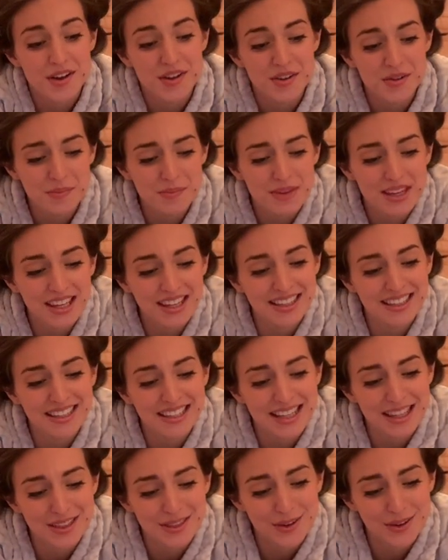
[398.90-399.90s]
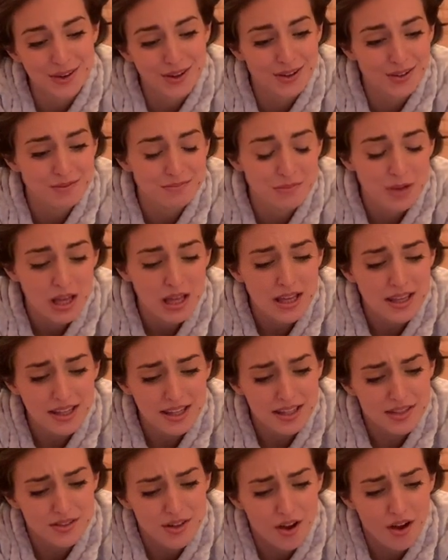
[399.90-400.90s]
Me neither.
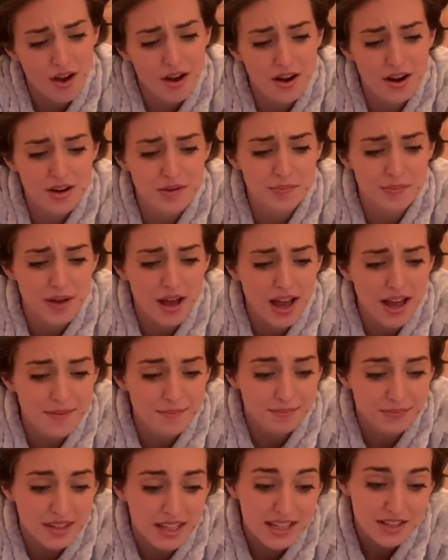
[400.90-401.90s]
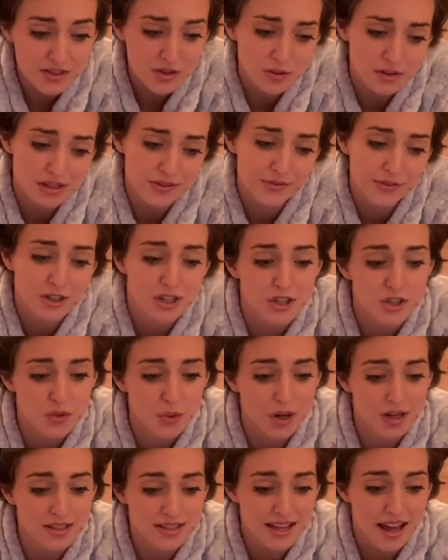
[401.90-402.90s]
It's hard, but it's only for a
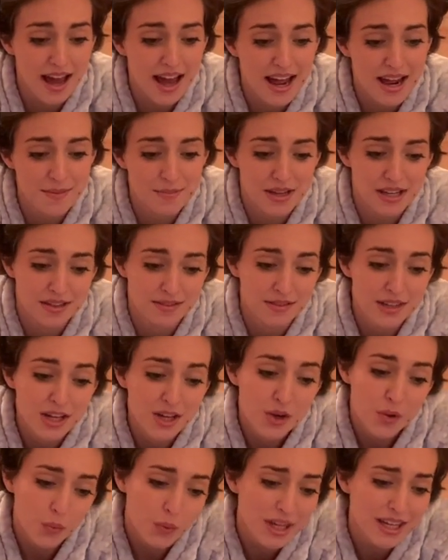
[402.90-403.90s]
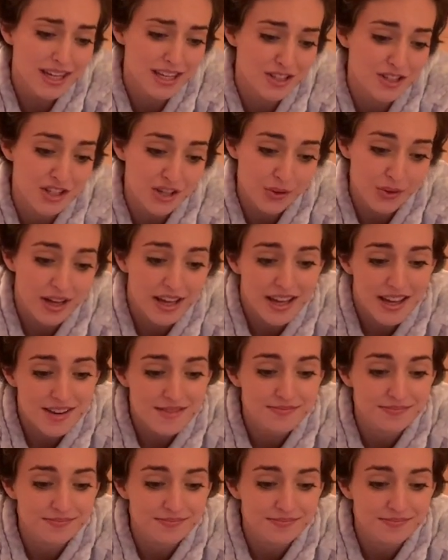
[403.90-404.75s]
short time and we can do it.